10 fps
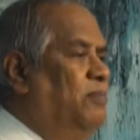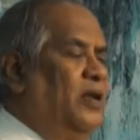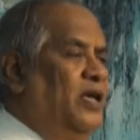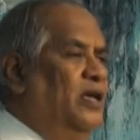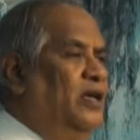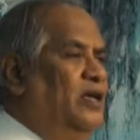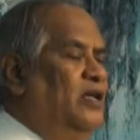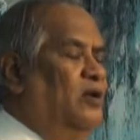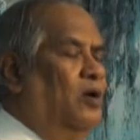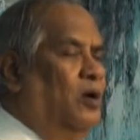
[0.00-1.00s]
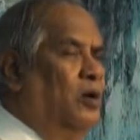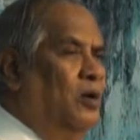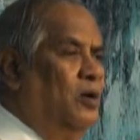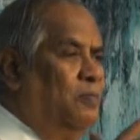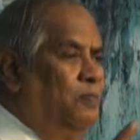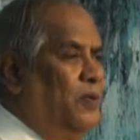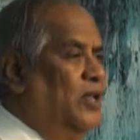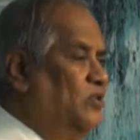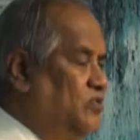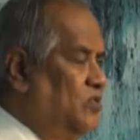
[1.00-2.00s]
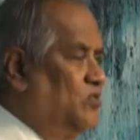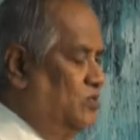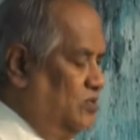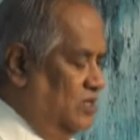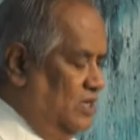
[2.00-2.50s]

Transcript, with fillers: Pray in all places.